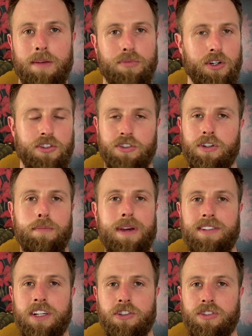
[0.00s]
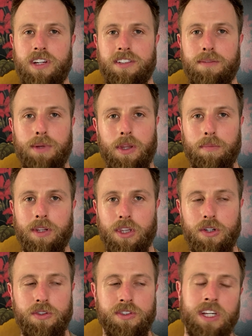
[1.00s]
Hip thrusters are the best exercise to build up the
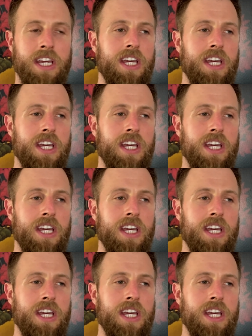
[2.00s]
glutes.